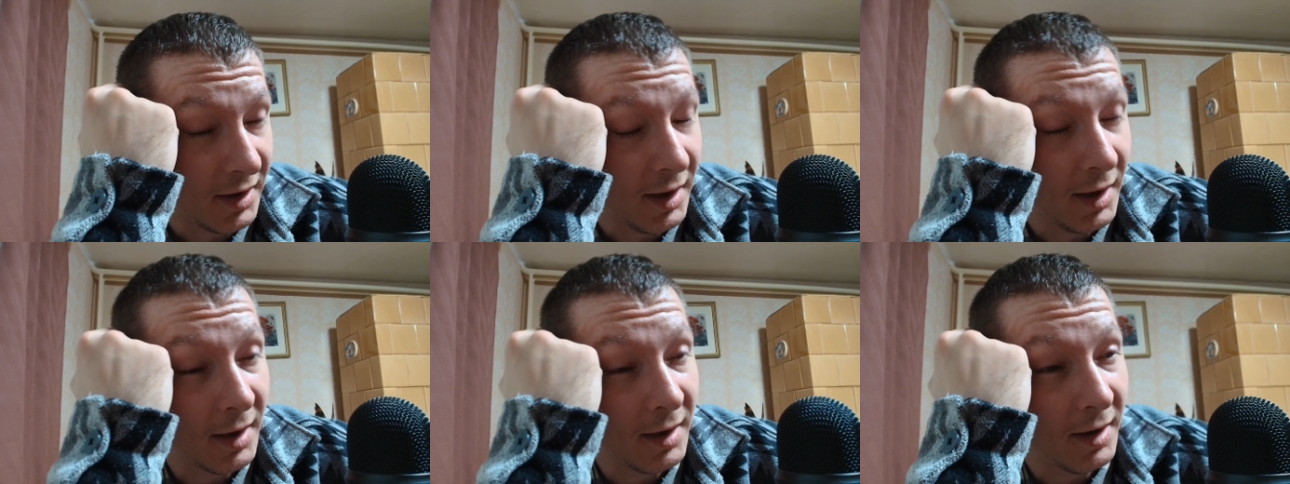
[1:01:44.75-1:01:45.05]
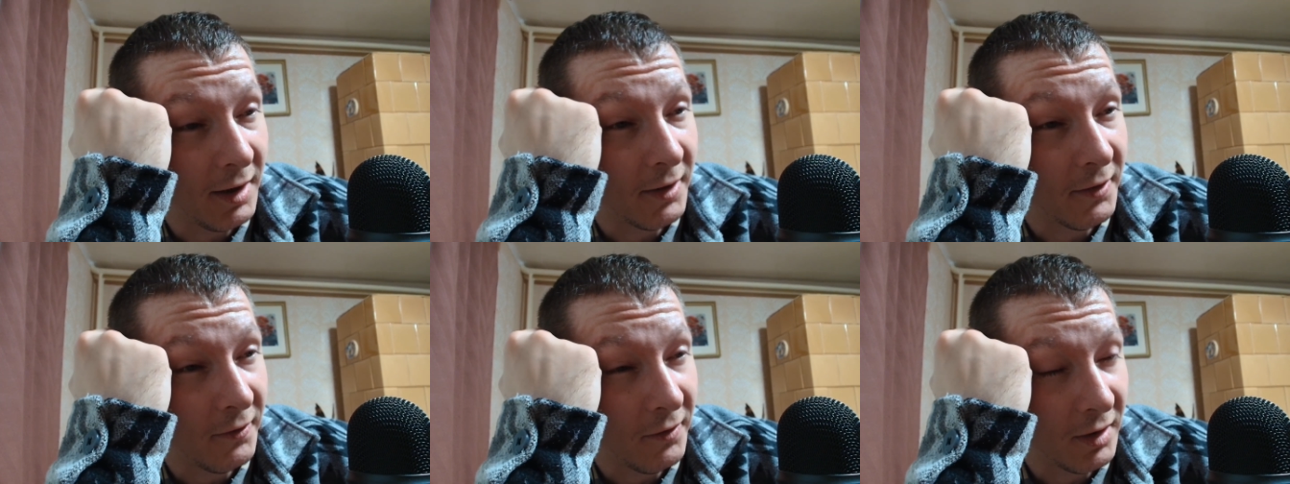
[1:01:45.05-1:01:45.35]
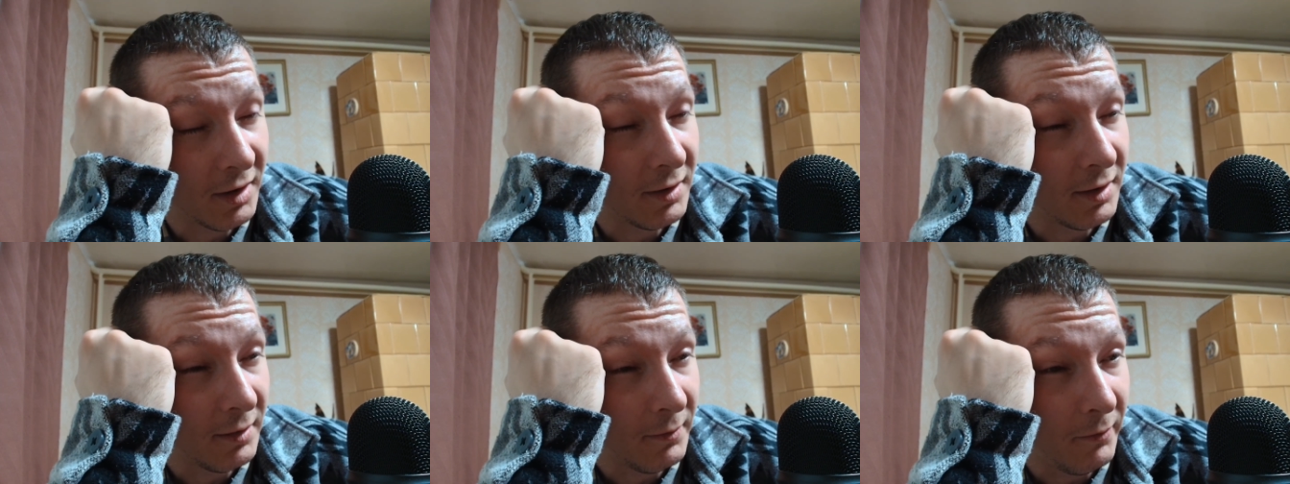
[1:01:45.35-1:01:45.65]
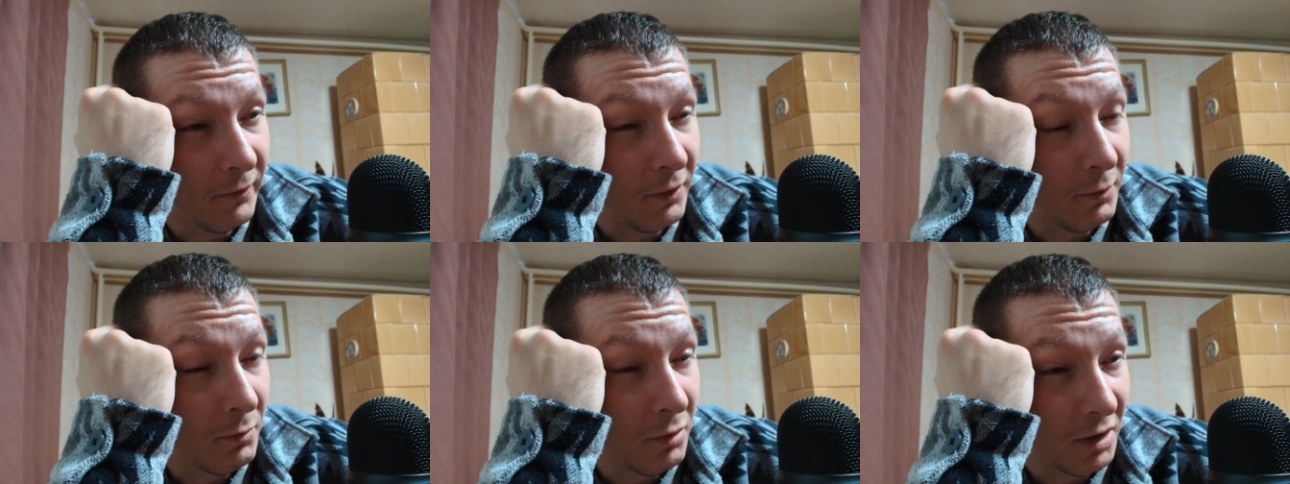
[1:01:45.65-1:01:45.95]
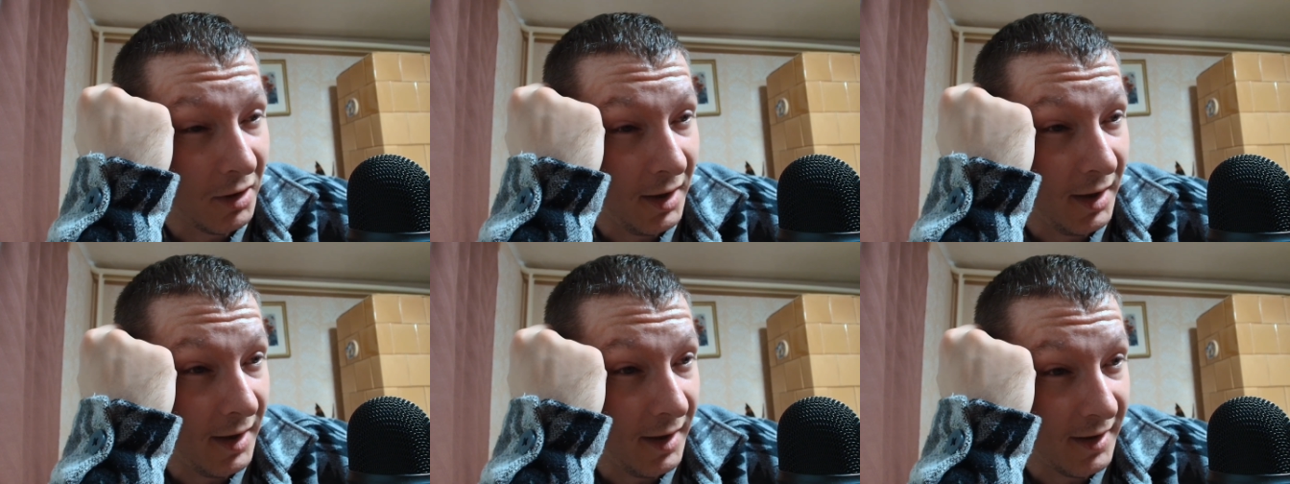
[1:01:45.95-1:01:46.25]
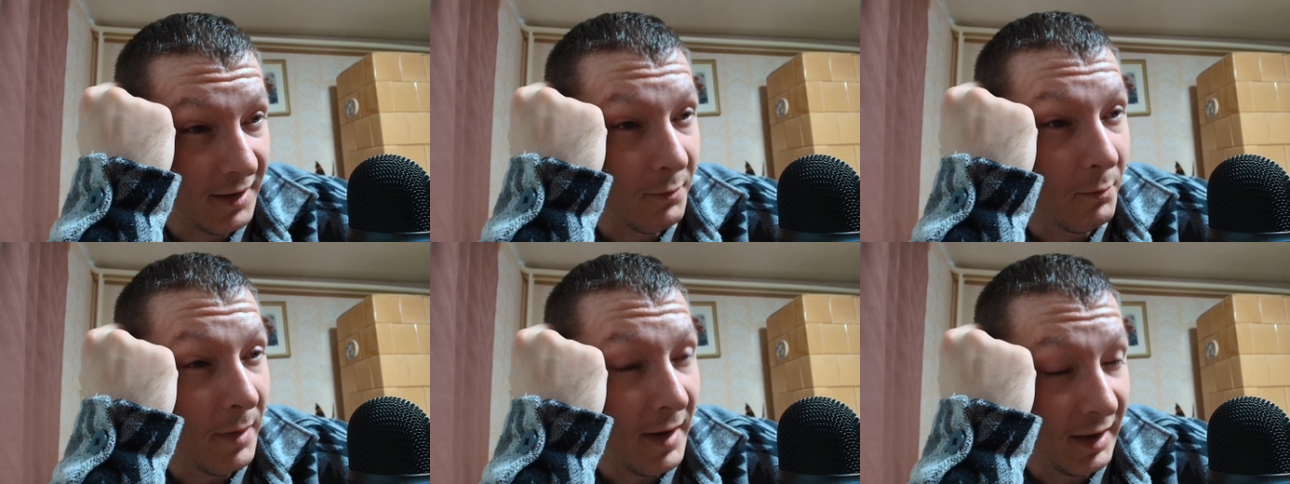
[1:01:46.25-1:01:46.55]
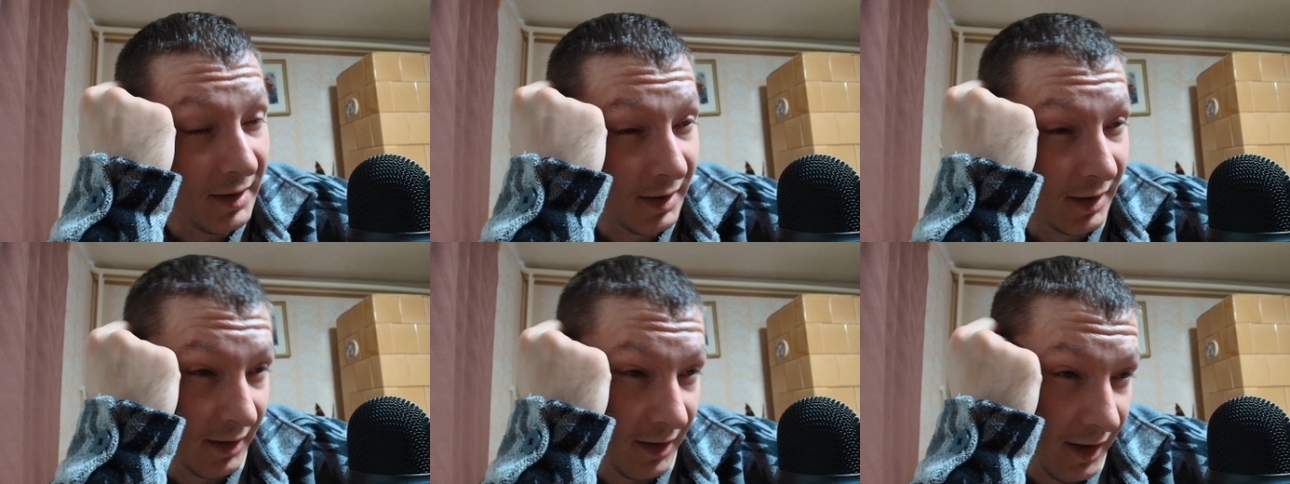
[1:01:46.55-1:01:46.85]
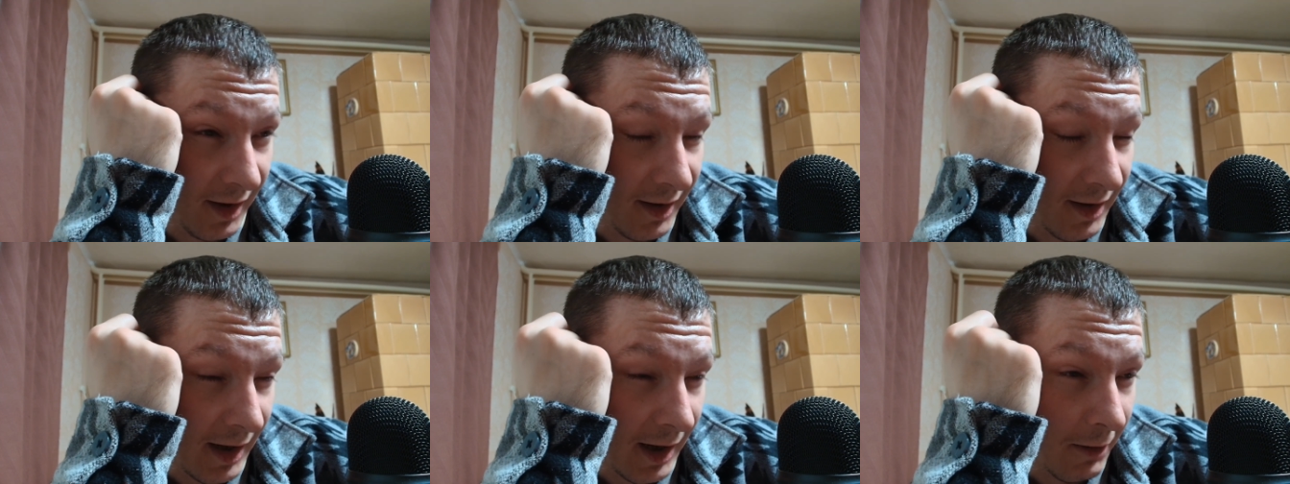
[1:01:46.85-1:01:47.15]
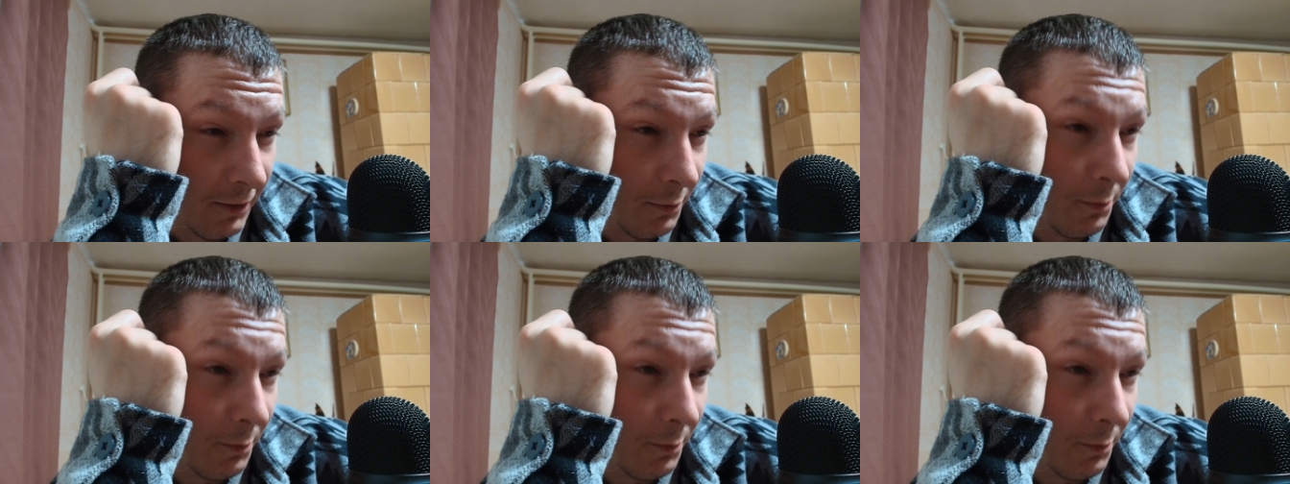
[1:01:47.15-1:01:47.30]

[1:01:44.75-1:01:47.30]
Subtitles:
English Football League is better than our